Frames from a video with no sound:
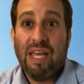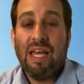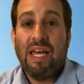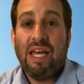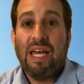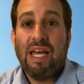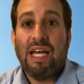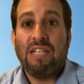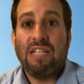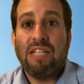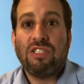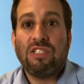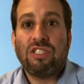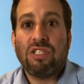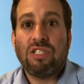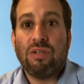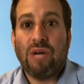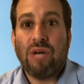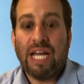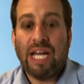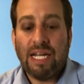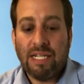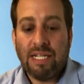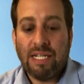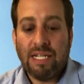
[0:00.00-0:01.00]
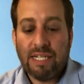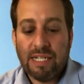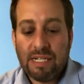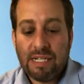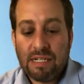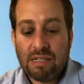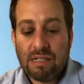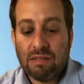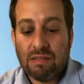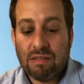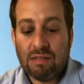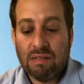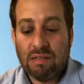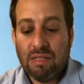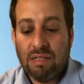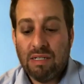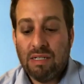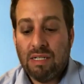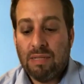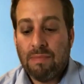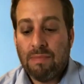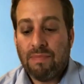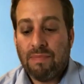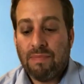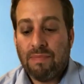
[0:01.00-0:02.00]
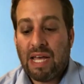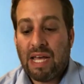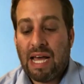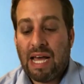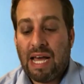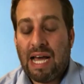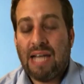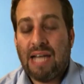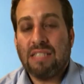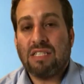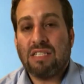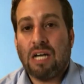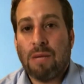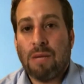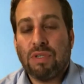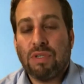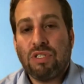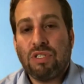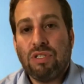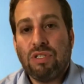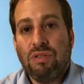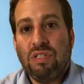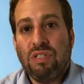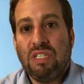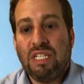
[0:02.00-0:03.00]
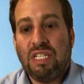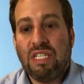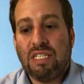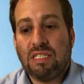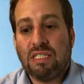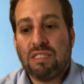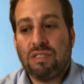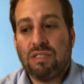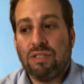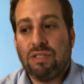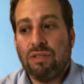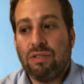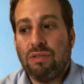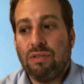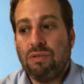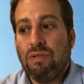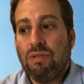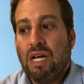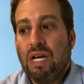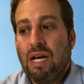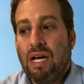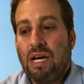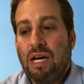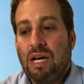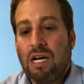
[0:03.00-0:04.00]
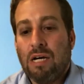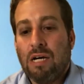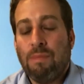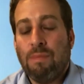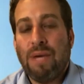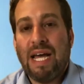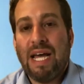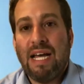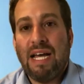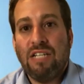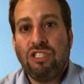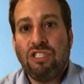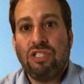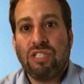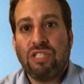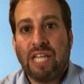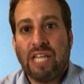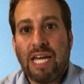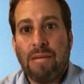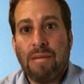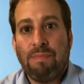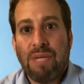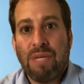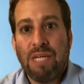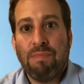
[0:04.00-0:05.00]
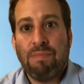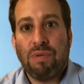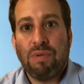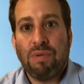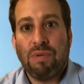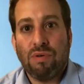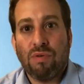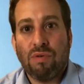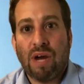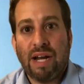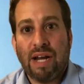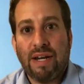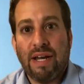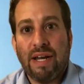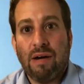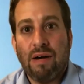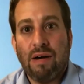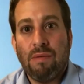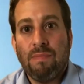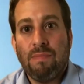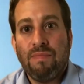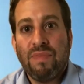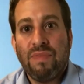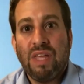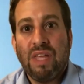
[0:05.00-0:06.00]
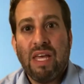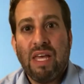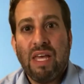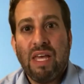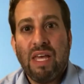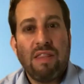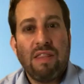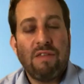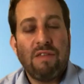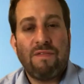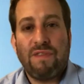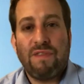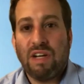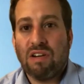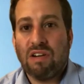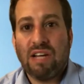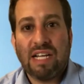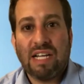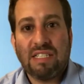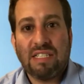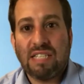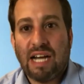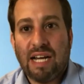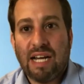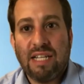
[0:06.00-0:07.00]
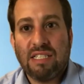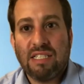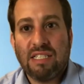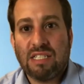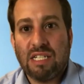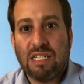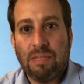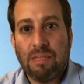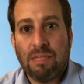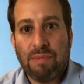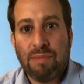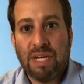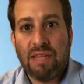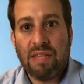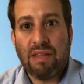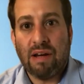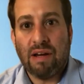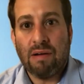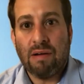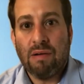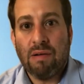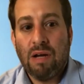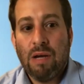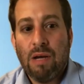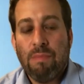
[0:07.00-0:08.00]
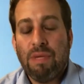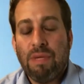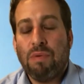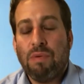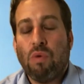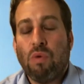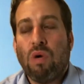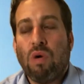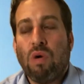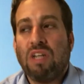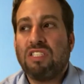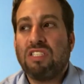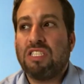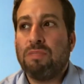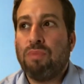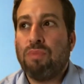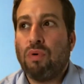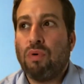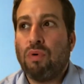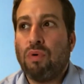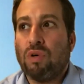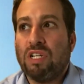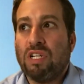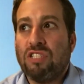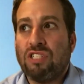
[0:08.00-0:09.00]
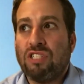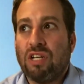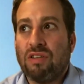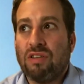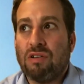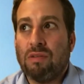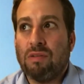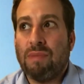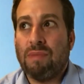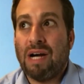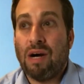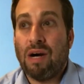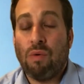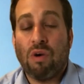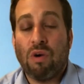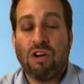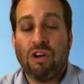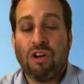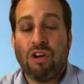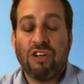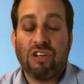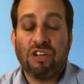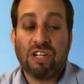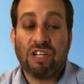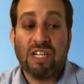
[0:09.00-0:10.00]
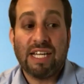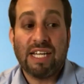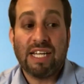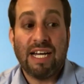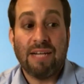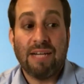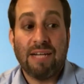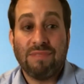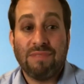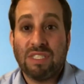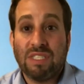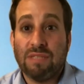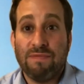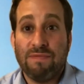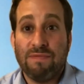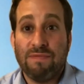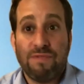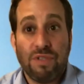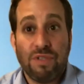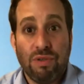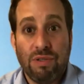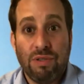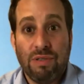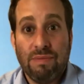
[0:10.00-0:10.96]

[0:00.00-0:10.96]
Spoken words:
And so ADL has opportunities to help educate people right now. The fear and anxiety is going to be there. People want to support each other about where you're going to get some food.